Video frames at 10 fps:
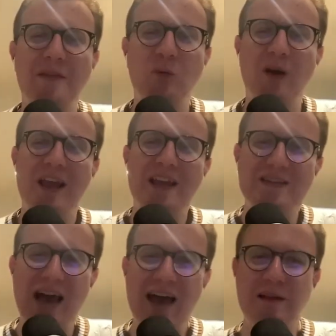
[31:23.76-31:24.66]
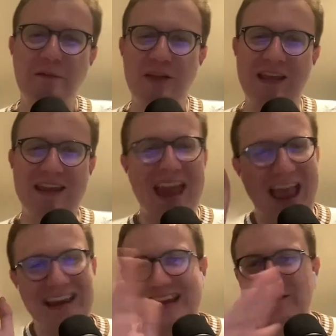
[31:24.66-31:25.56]
by the way, not a thing in
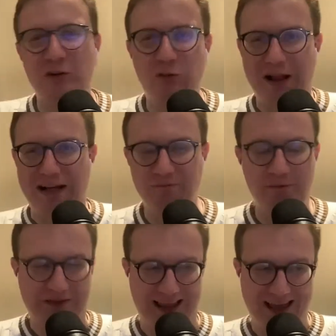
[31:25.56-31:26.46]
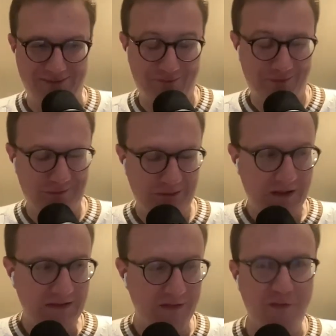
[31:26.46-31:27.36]
any other realm of life
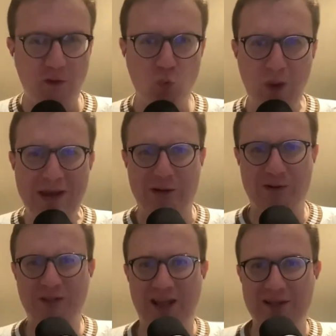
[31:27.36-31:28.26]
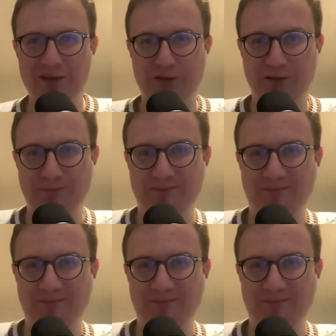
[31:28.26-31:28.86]
that the winner says